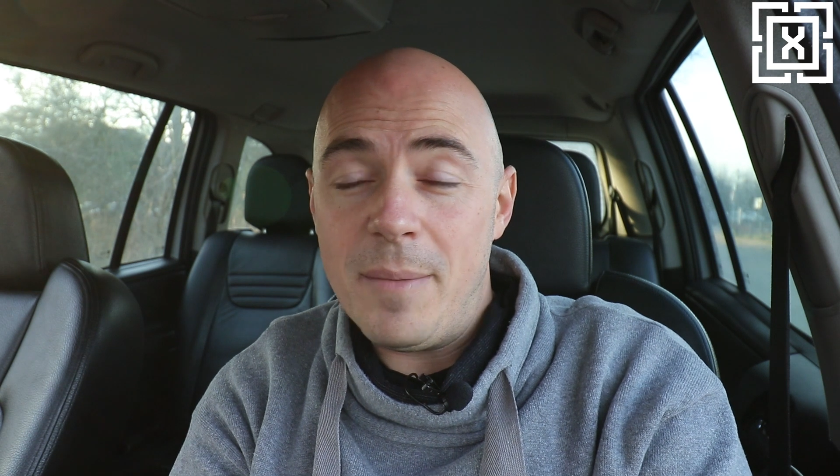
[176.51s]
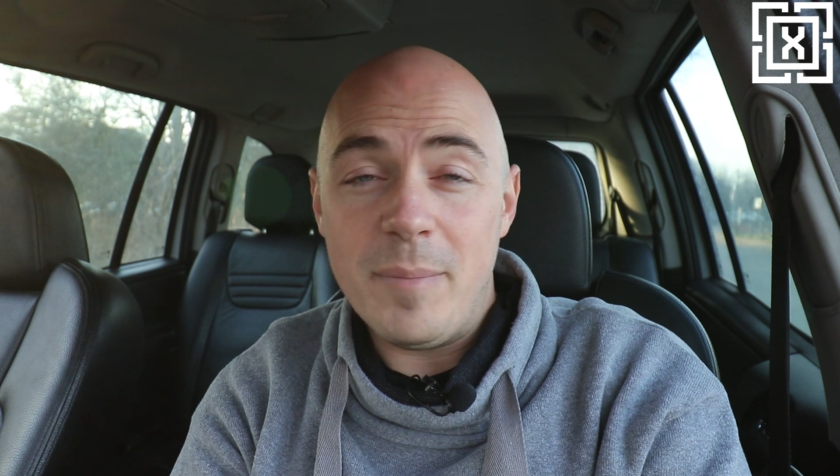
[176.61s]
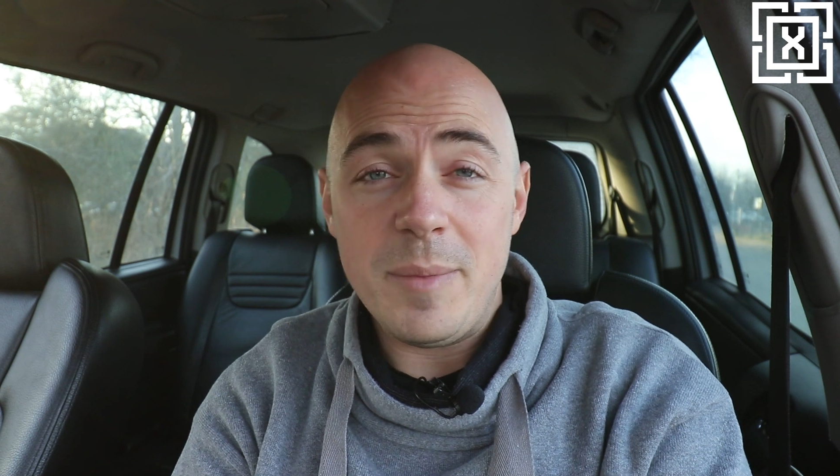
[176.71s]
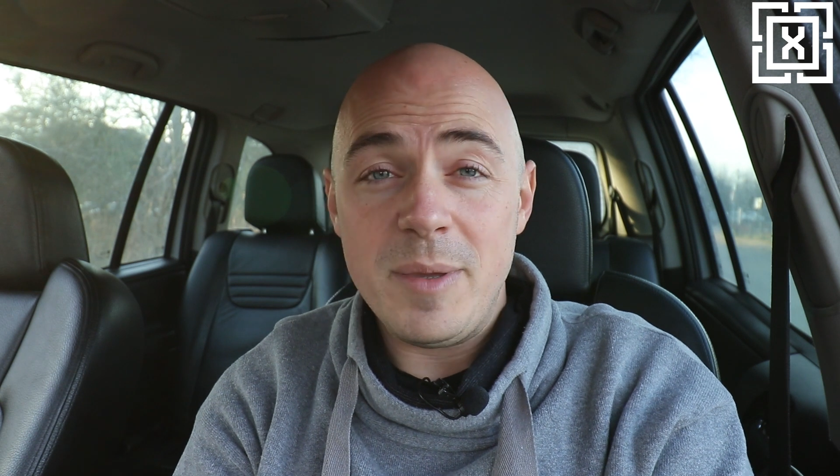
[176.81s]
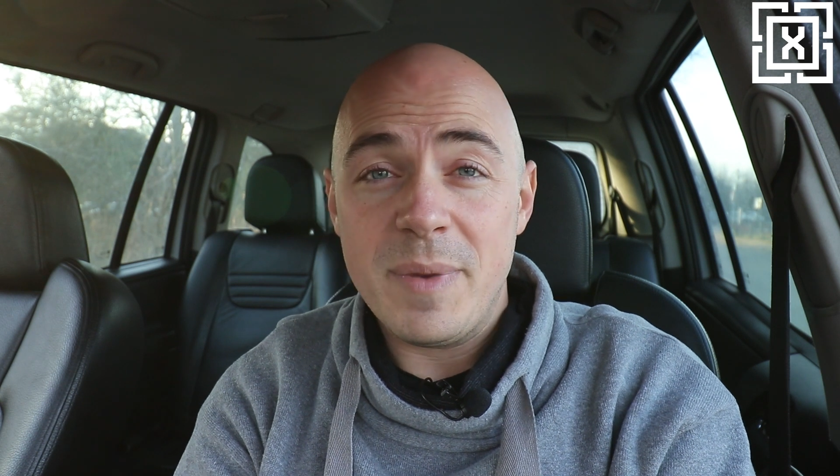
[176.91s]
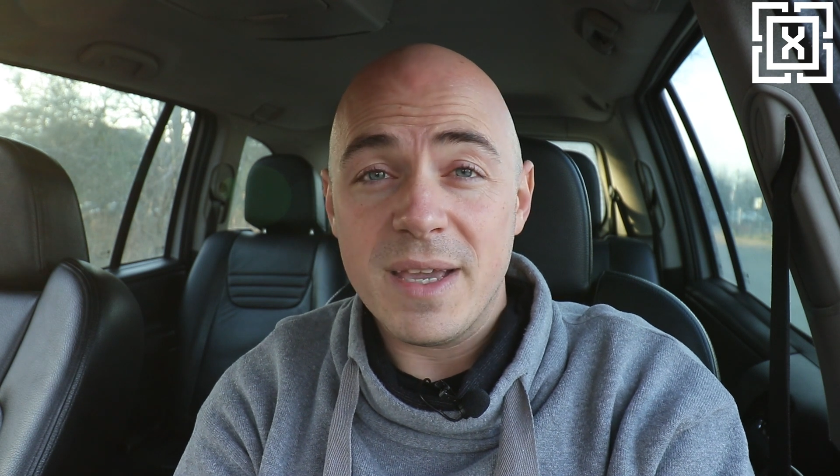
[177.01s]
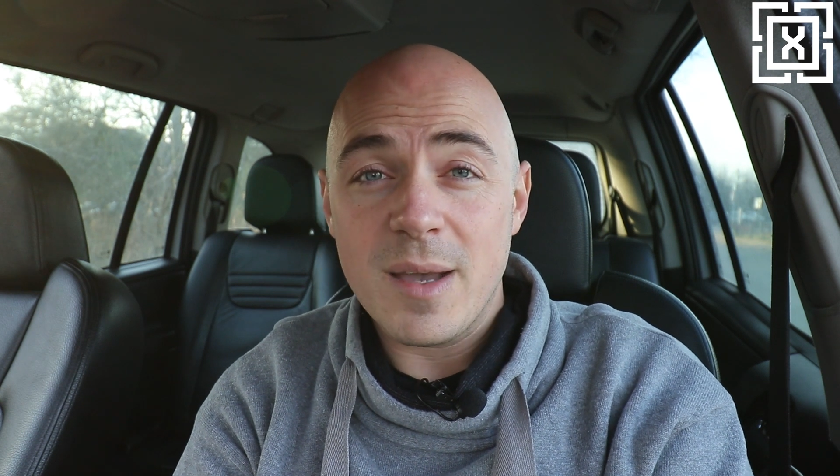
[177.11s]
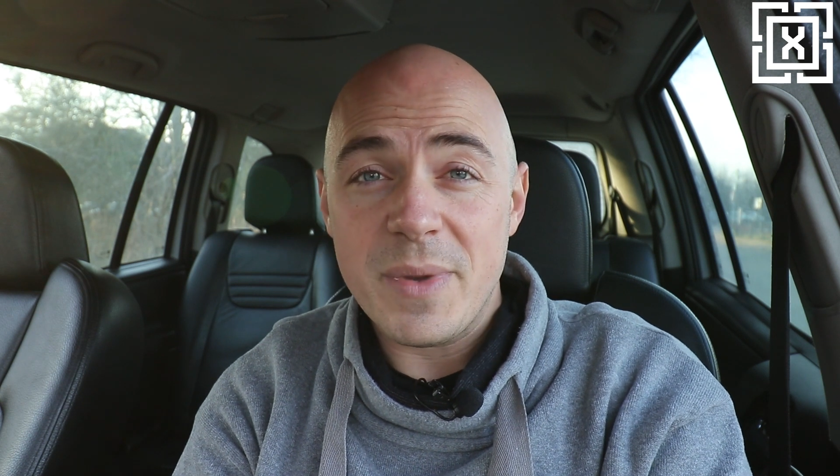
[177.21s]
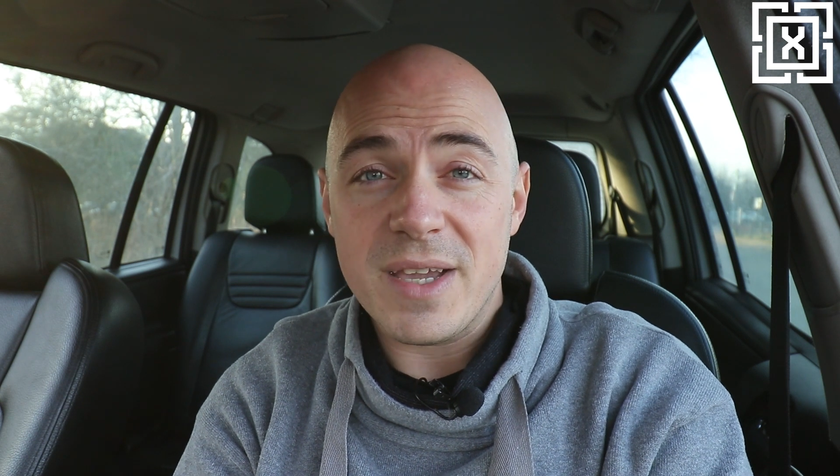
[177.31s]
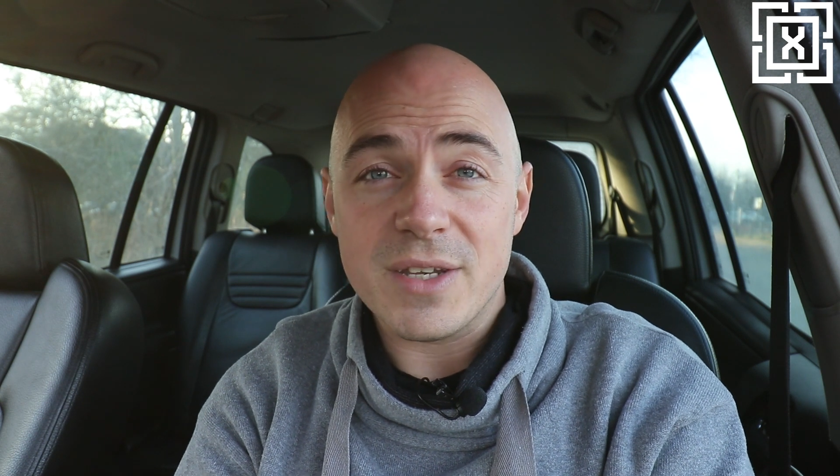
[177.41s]
Maybe pick
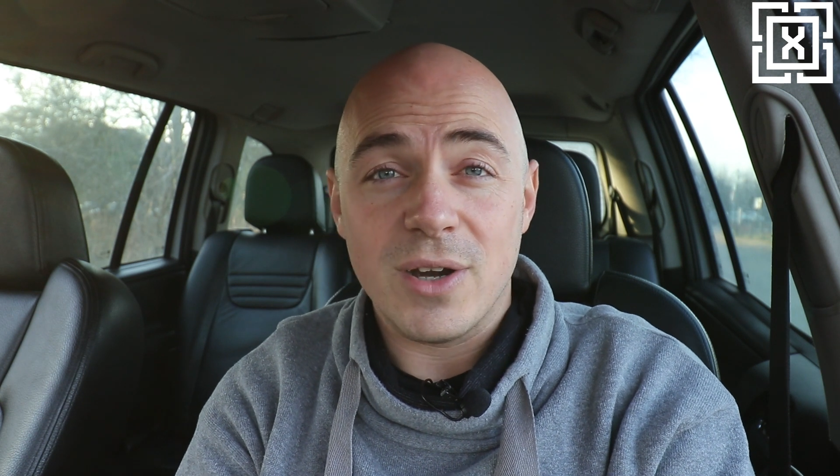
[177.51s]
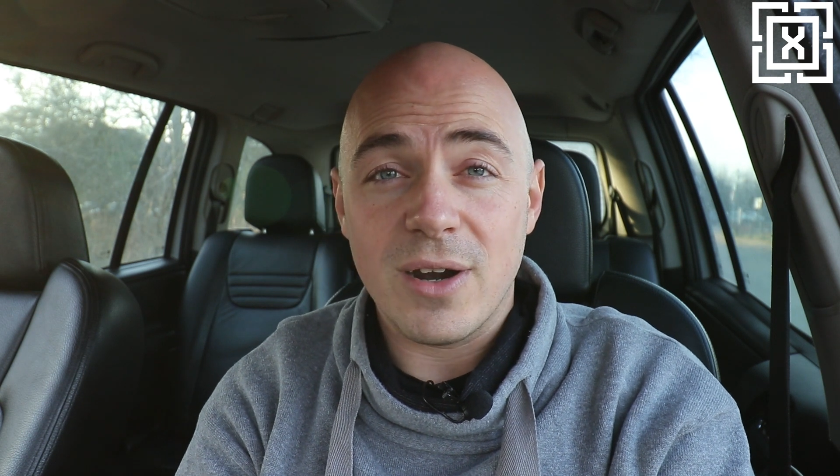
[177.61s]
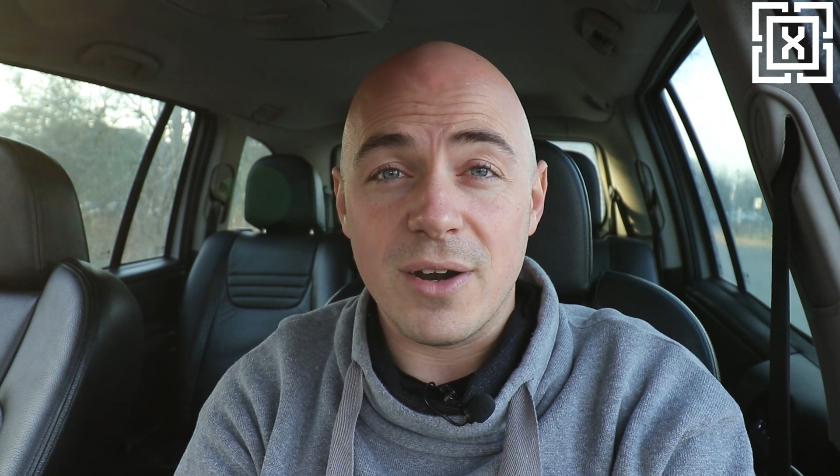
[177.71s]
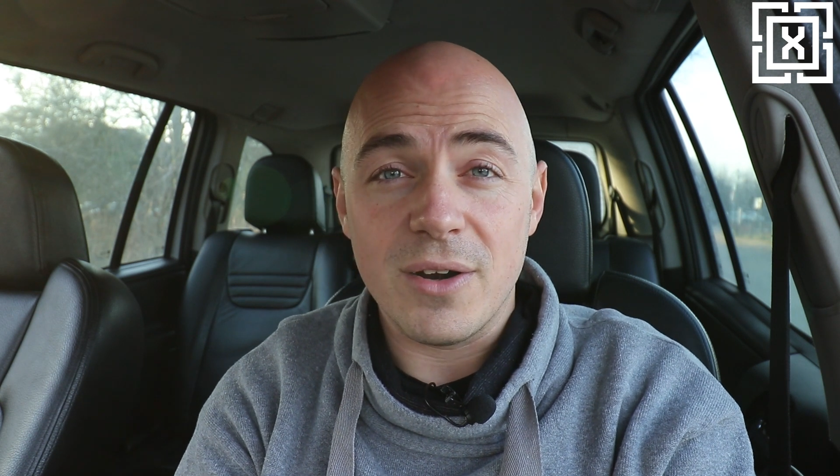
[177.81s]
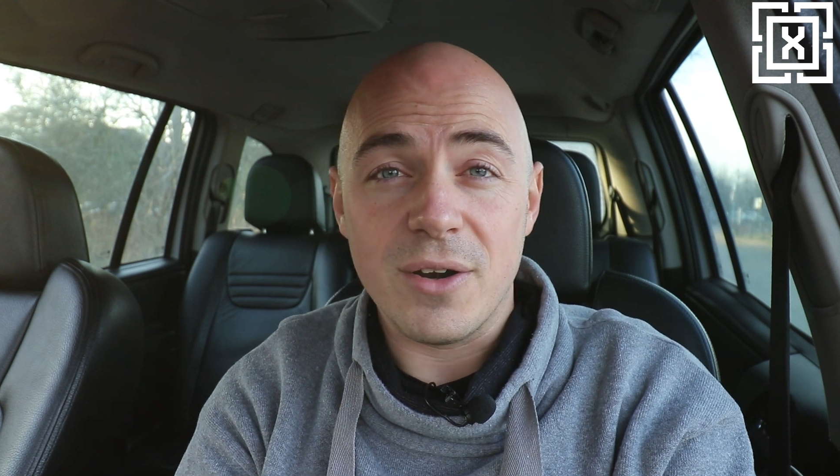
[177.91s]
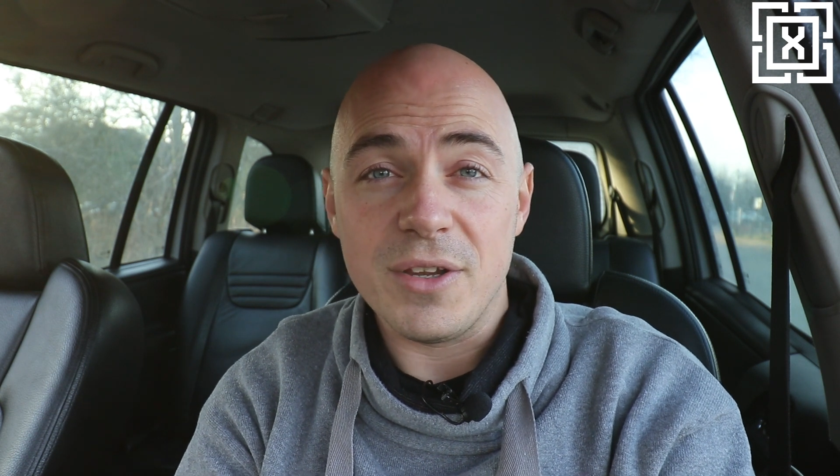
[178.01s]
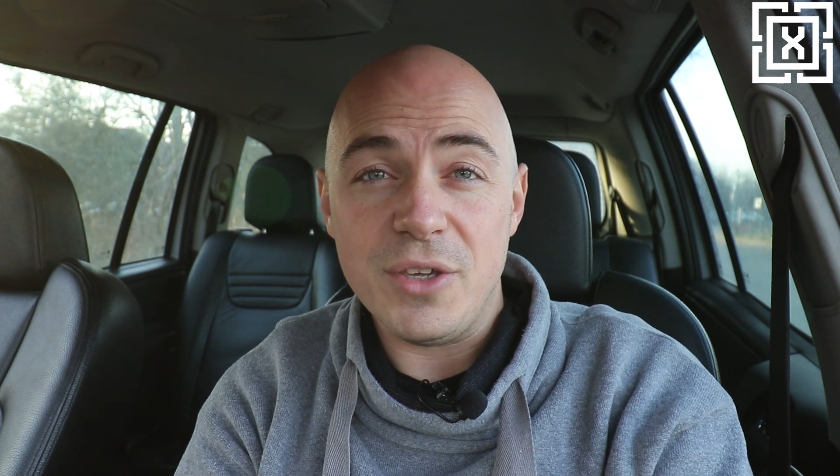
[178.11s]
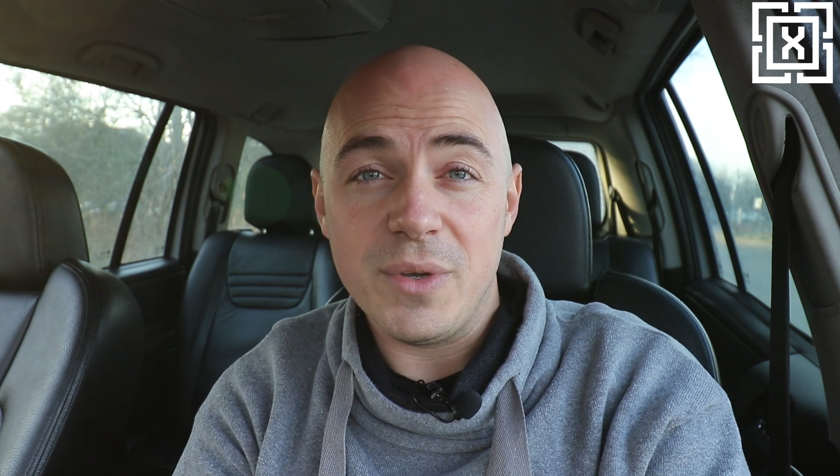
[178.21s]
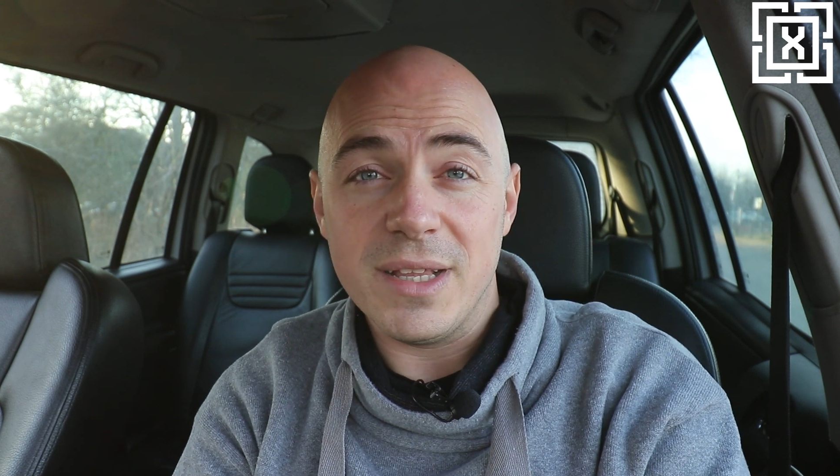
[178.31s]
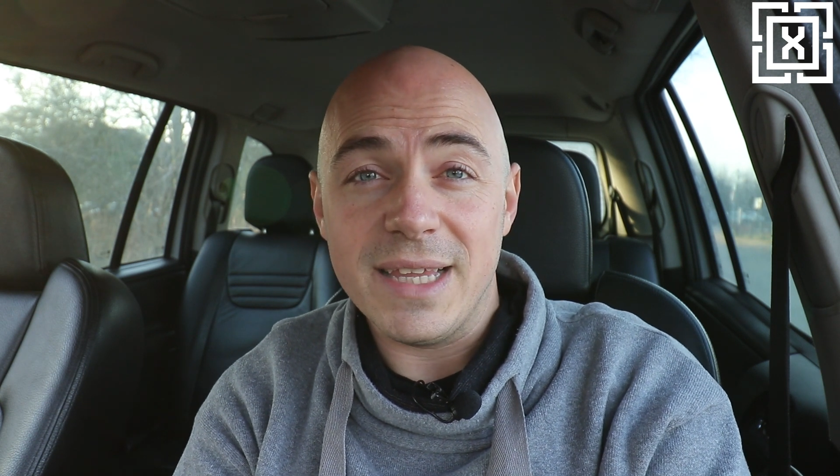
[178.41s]
up a guitar or a
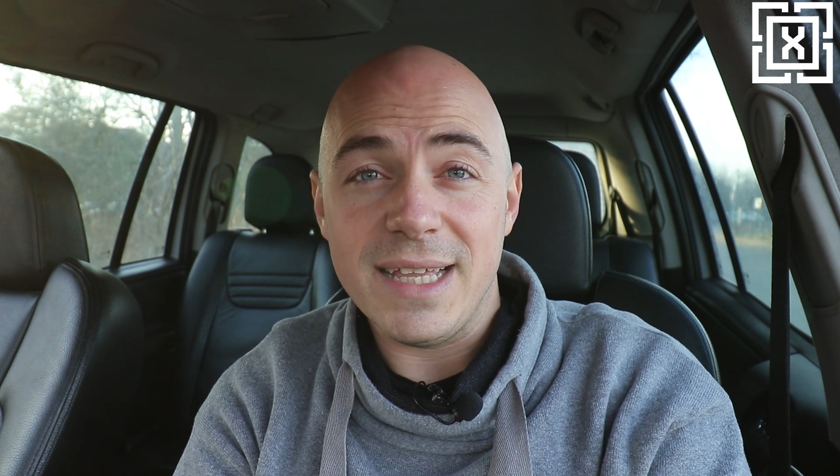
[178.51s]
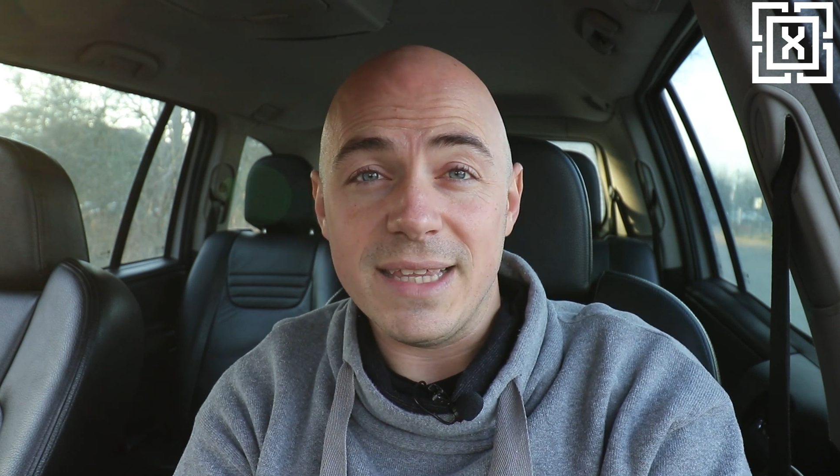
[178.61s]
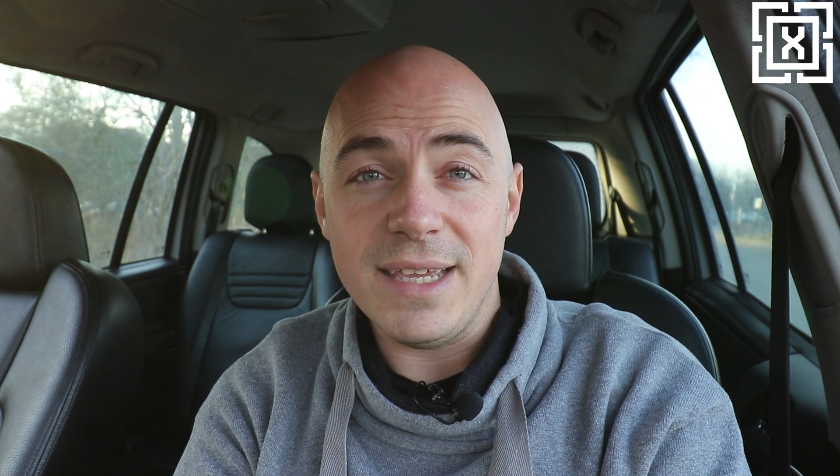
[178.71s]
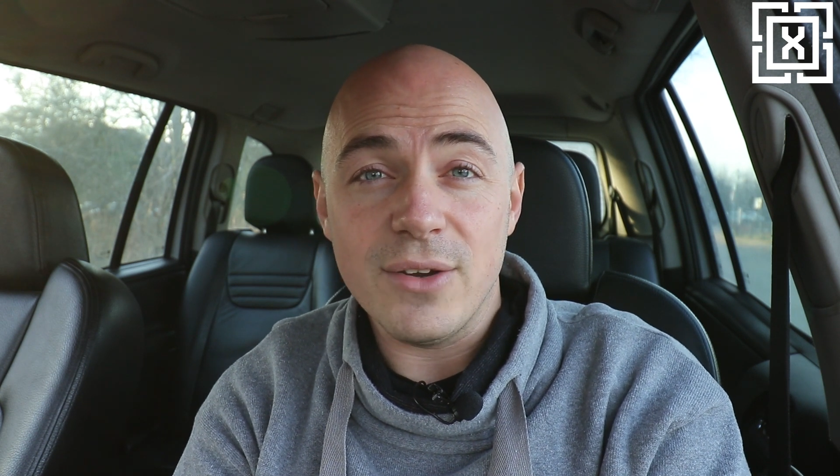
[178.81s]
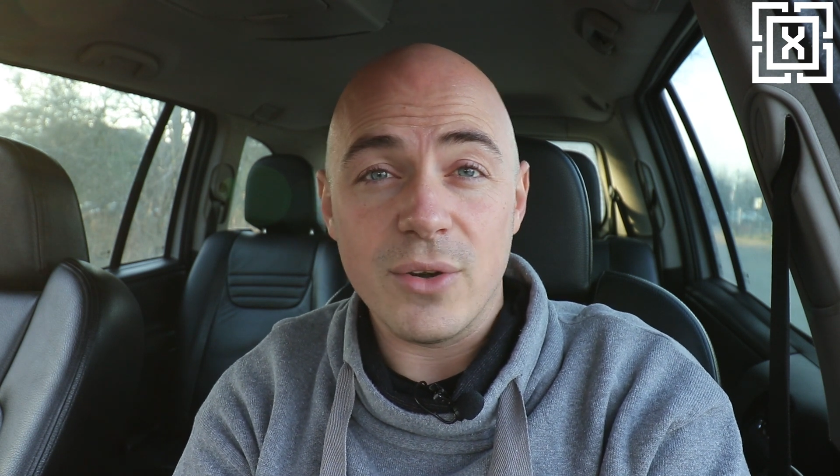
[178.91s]
ukulele